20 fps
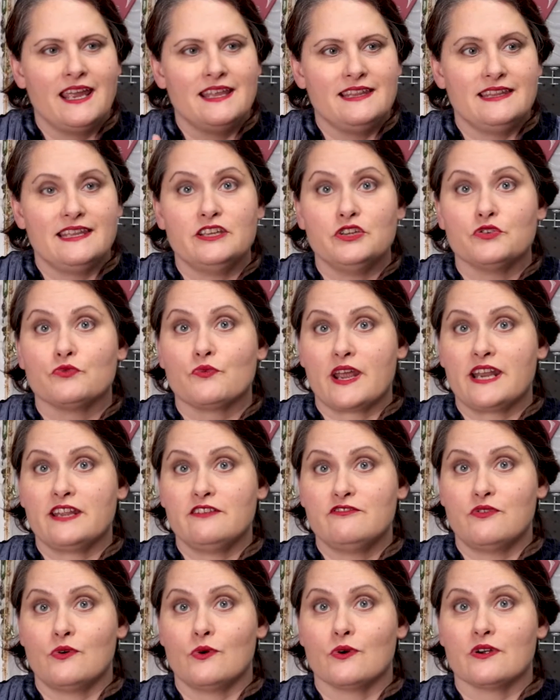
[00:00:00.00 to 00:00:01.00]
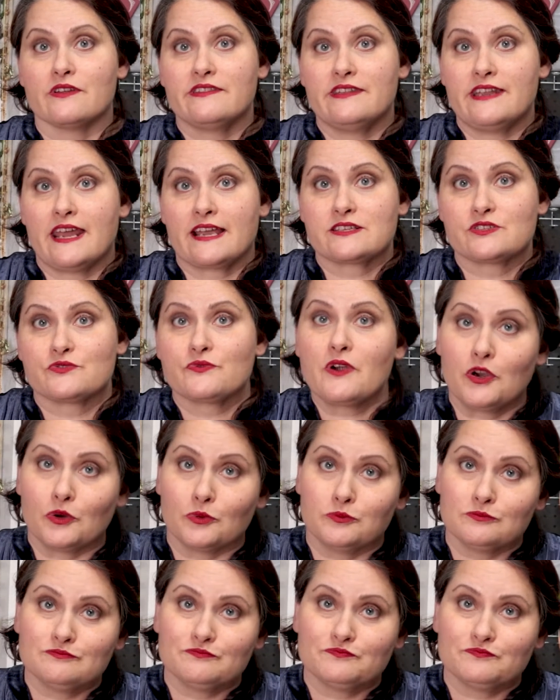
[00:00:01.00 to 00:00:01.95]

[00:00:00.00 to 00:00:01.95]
And then you're ready for the next row.